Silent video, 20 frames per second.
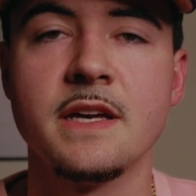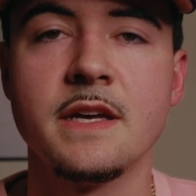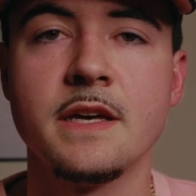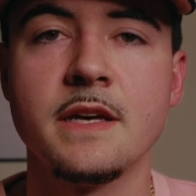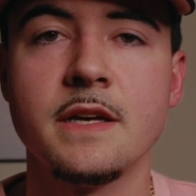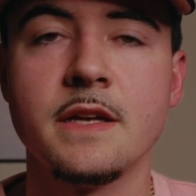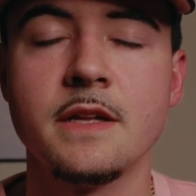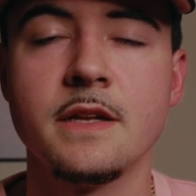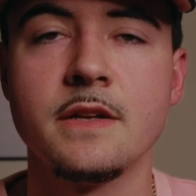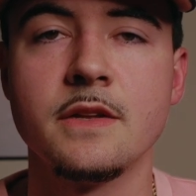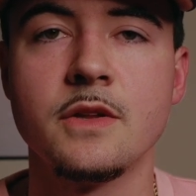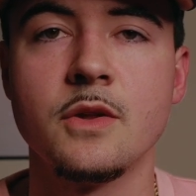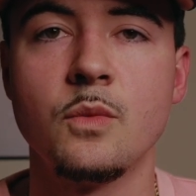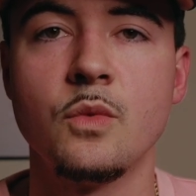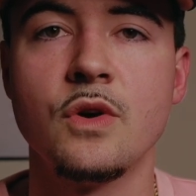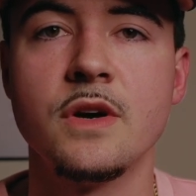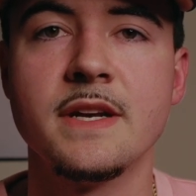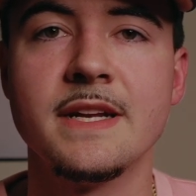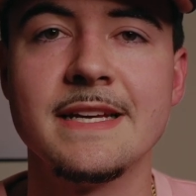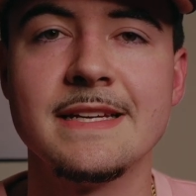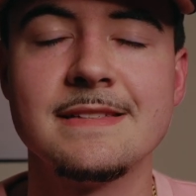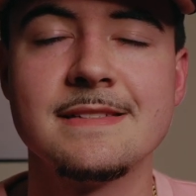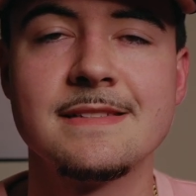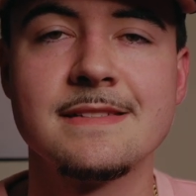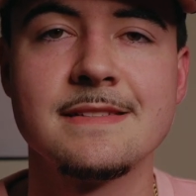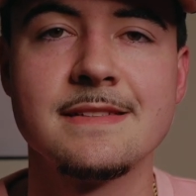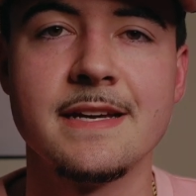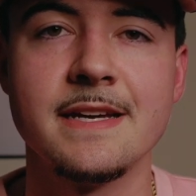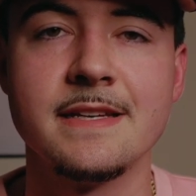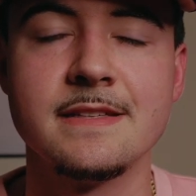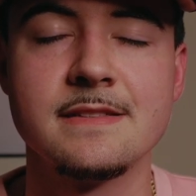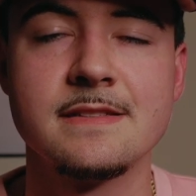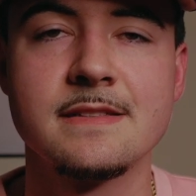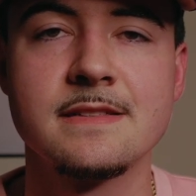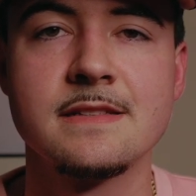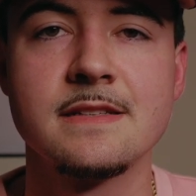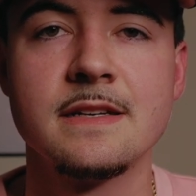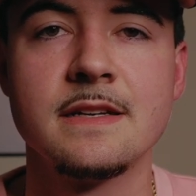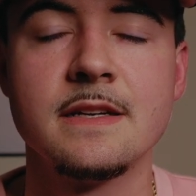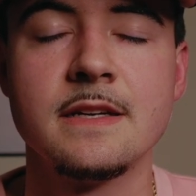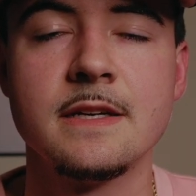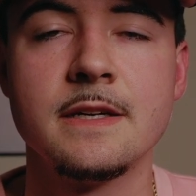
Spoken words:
and the one in States.